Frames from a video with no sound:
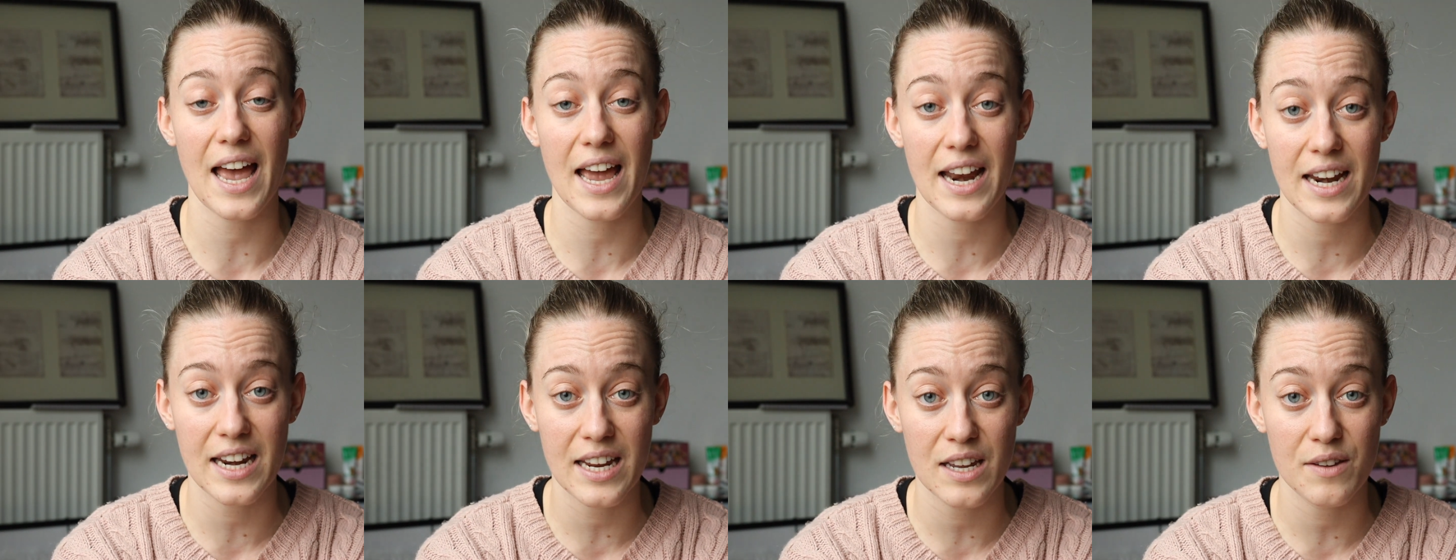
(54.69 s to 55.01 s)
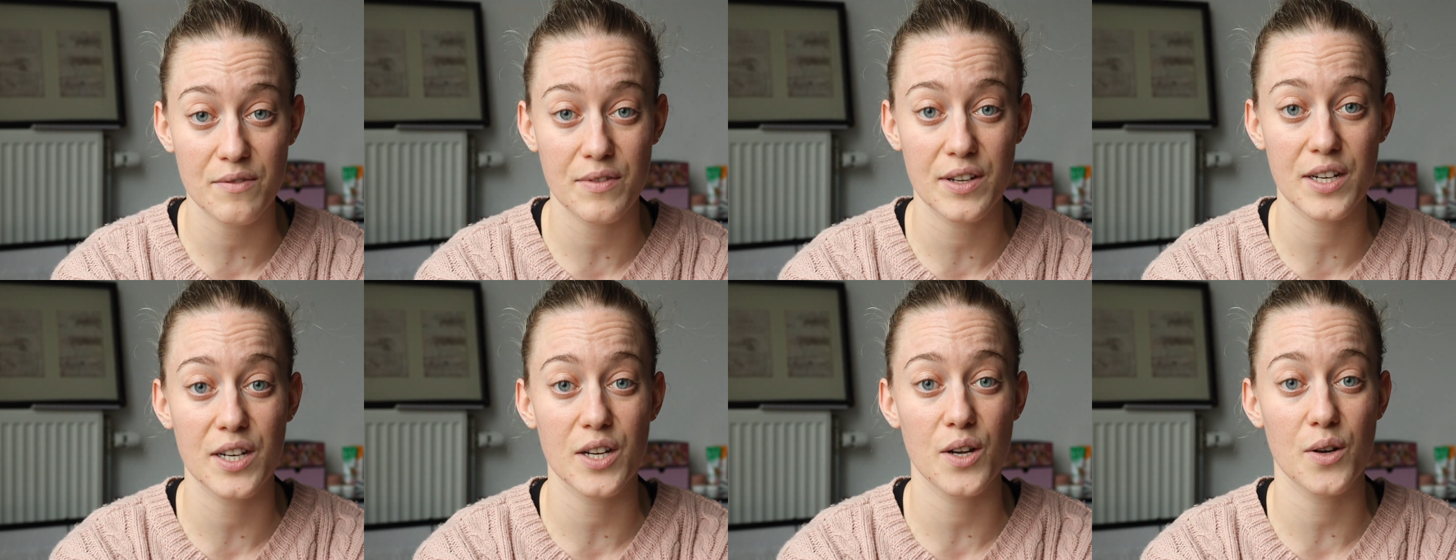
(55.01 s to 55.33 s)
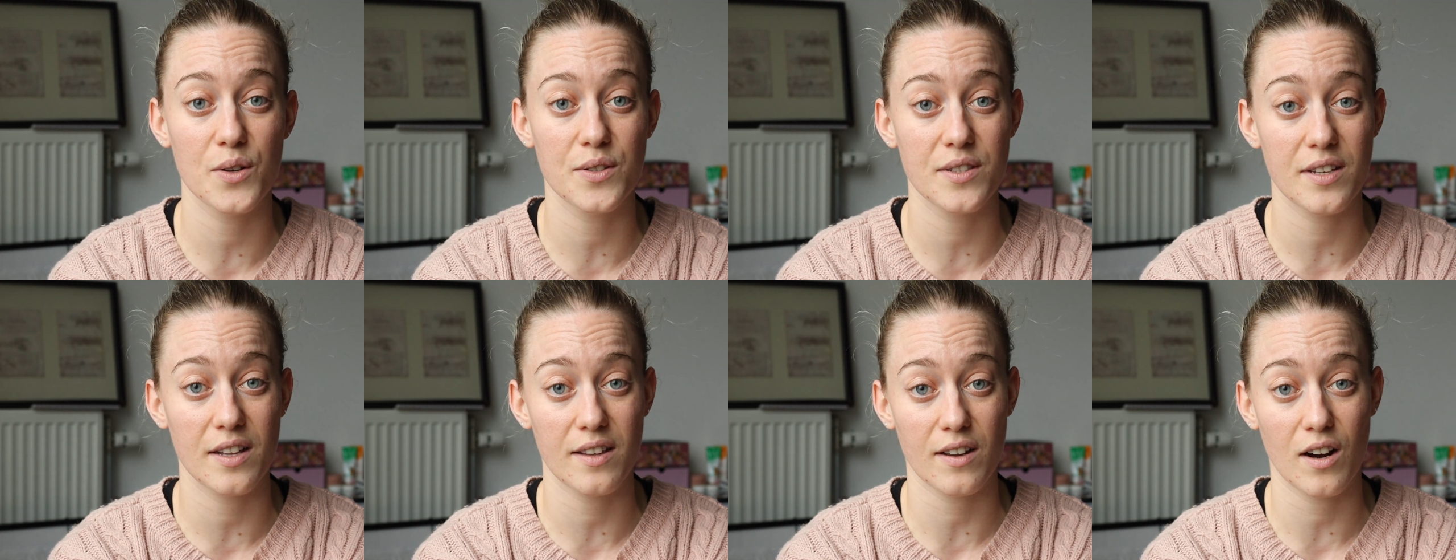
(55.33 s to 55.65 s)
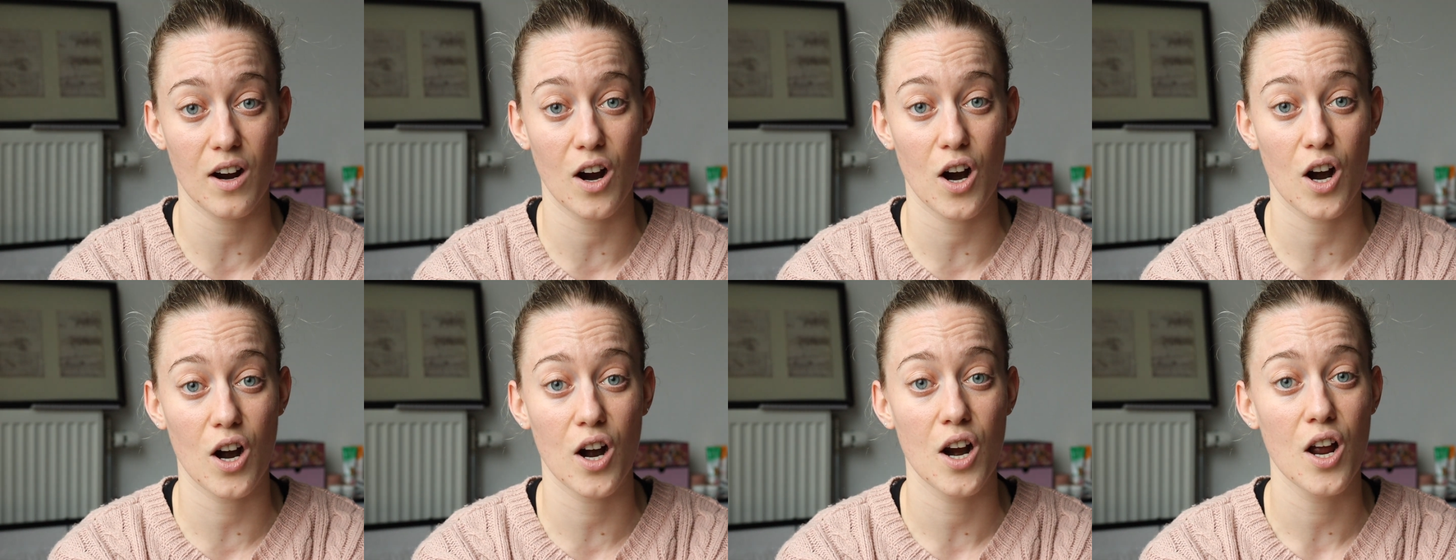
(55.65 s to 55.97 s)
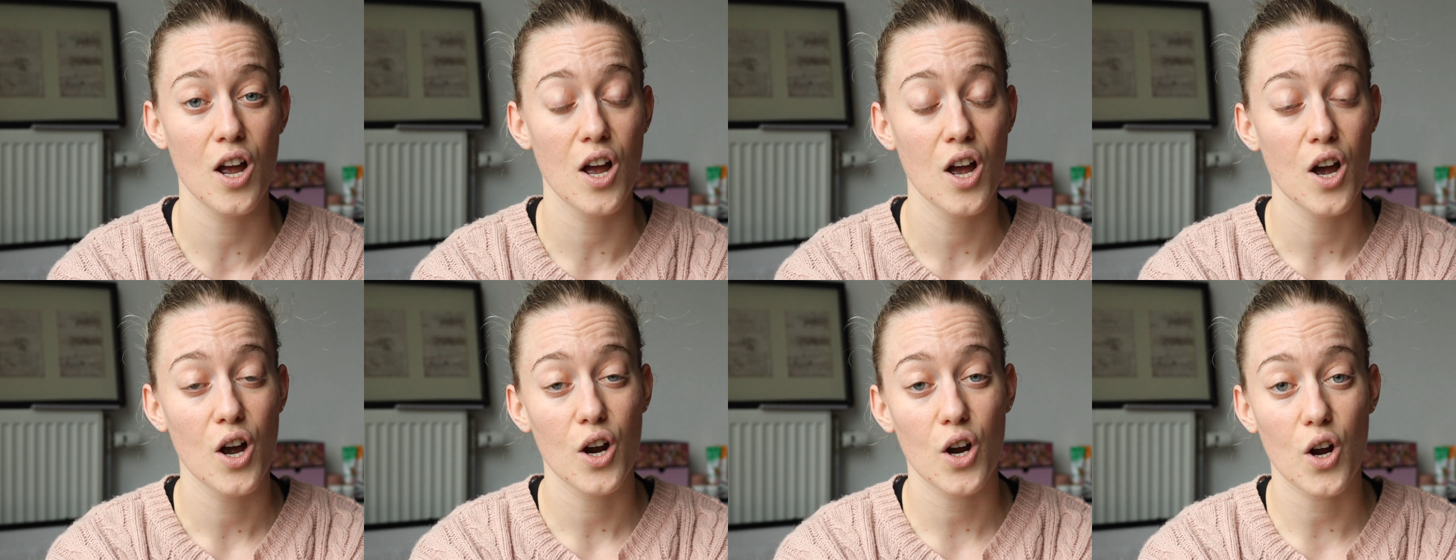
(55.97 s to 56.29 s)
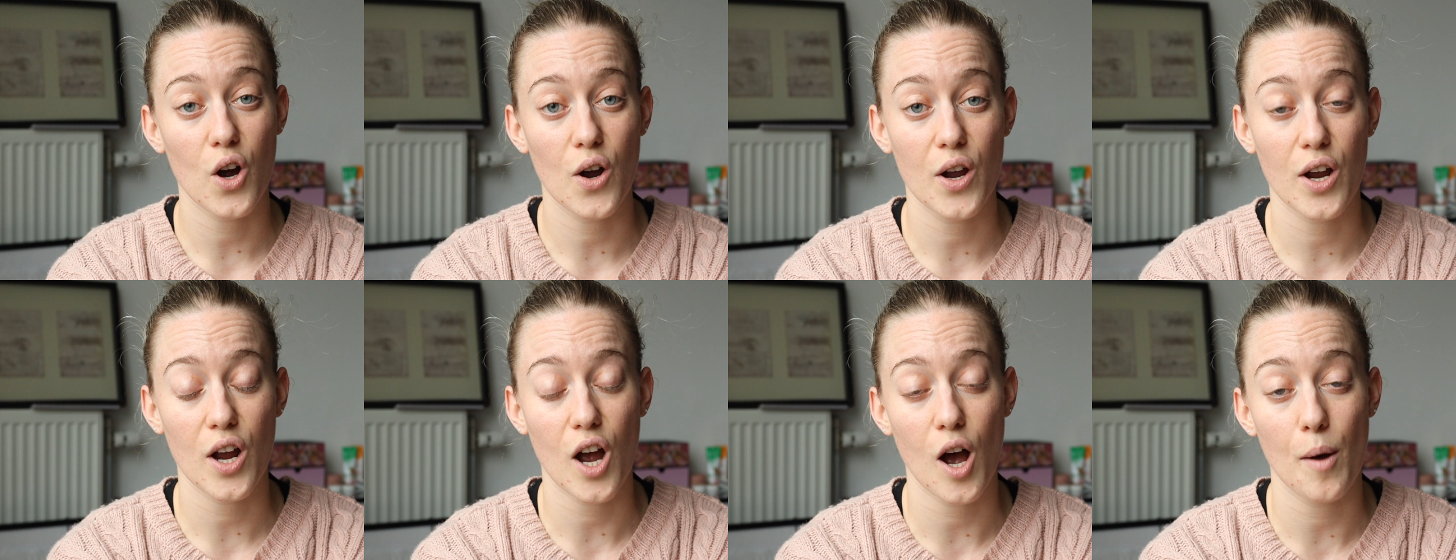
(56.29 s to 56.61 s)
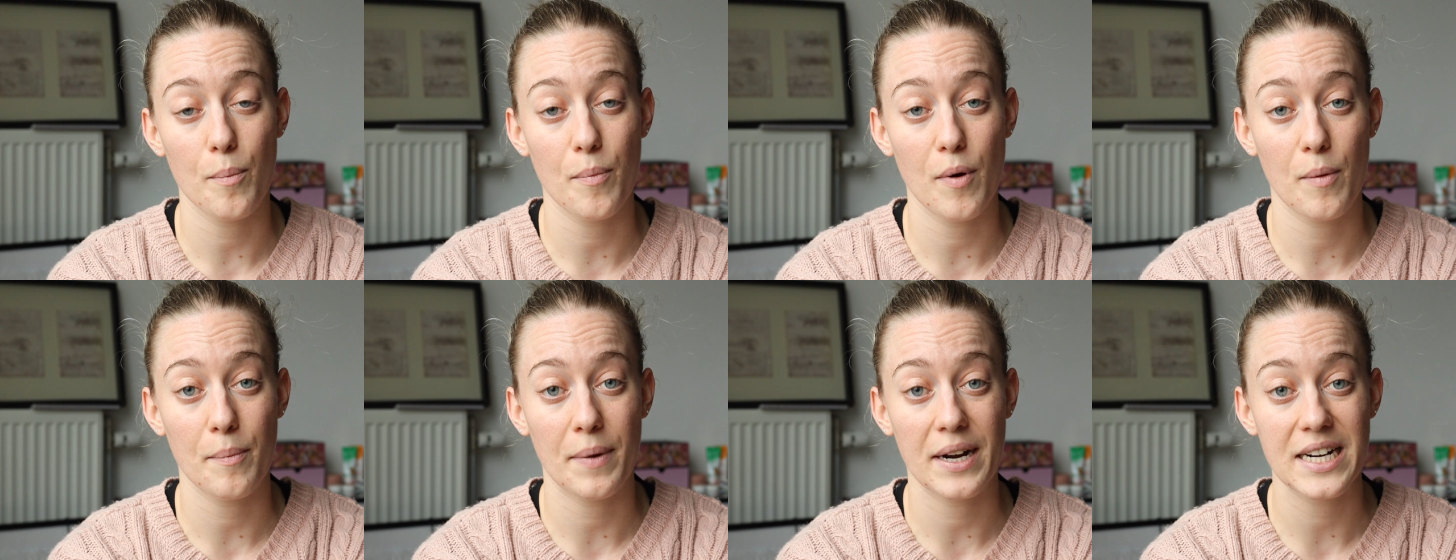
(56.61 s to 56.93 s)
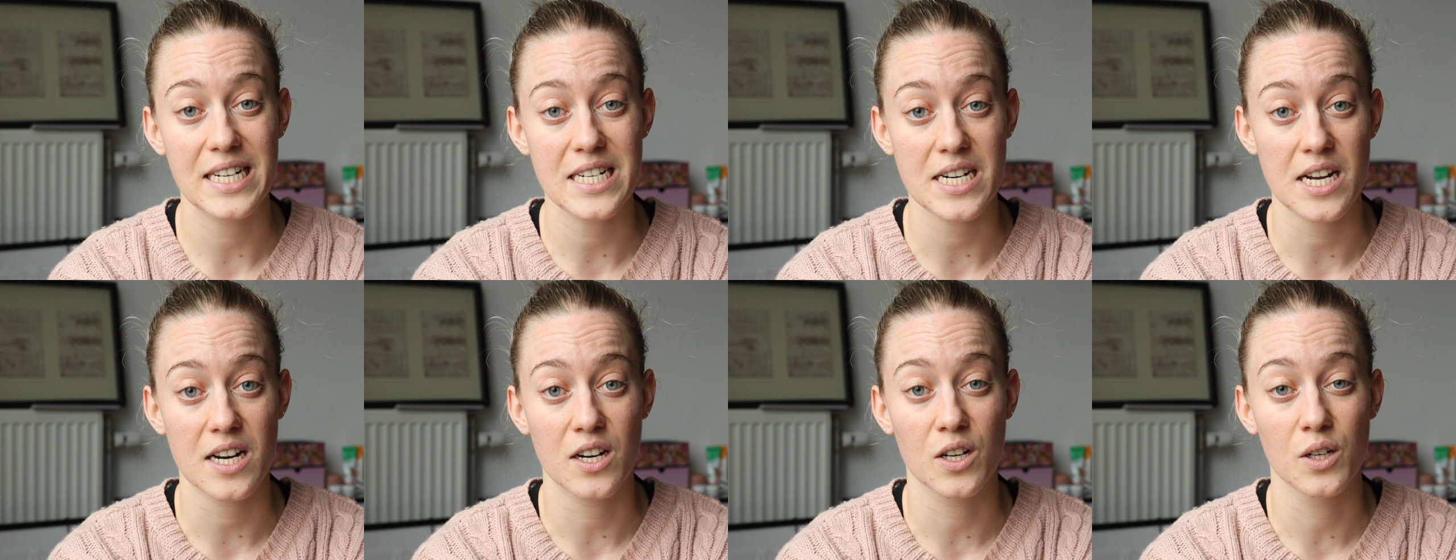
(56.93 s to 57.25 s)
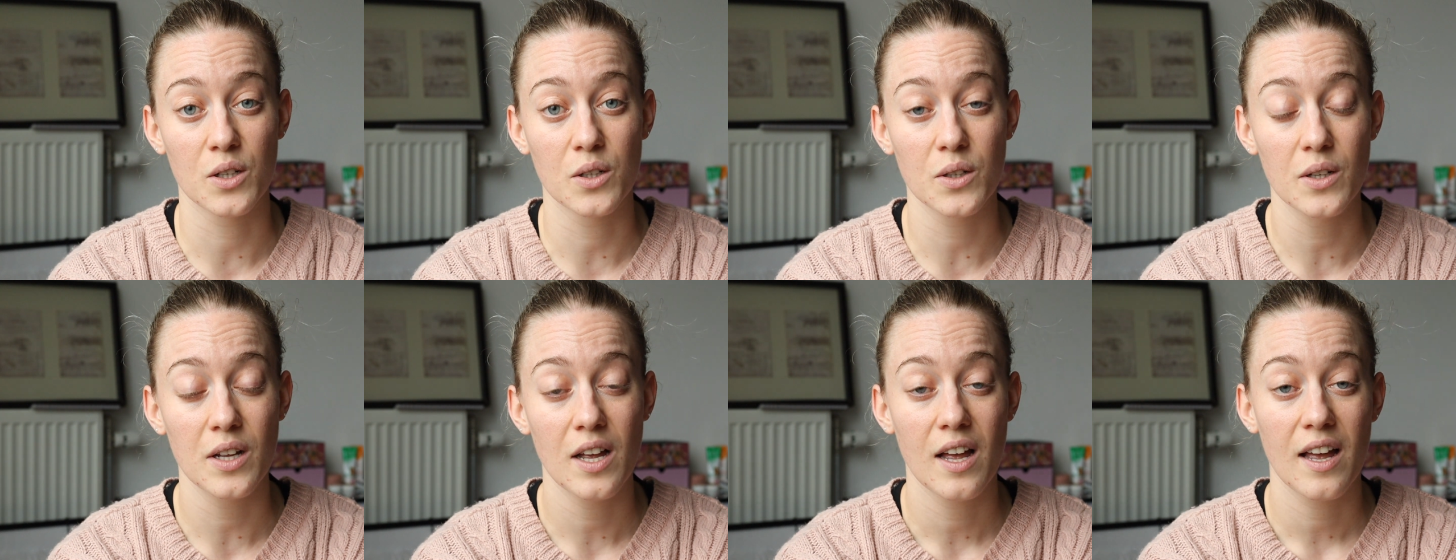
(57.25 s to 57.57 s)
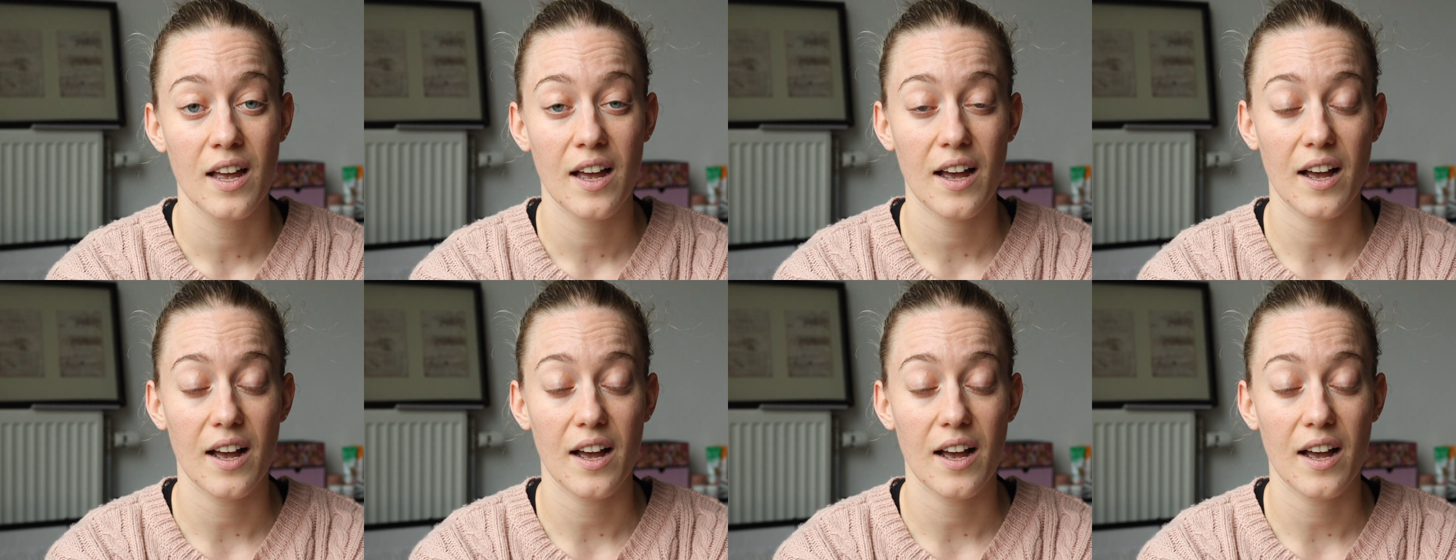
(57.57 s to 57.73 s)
any videos that are going up on my channel.